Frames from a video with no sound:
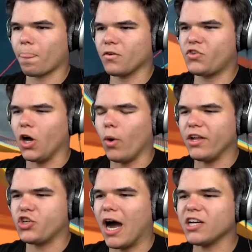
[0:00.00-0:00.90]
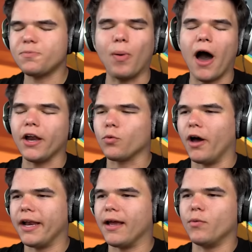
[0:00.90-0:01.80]
So Josh spawned
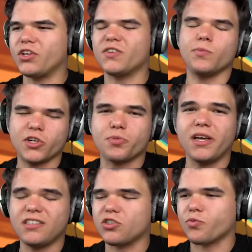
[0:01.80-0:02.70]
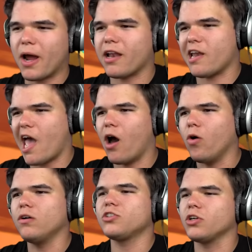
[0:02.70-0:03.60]
one, which means it's red
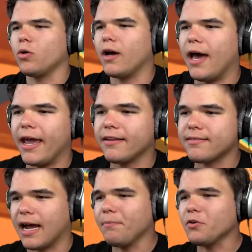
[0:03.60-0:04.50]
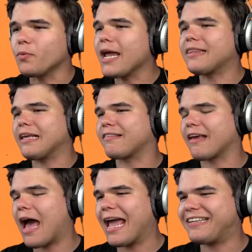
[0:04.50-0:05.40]
now. So it's time to rate this,
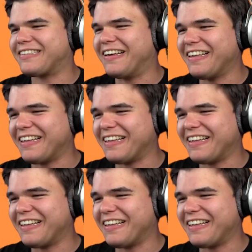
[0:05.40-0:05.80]
guys.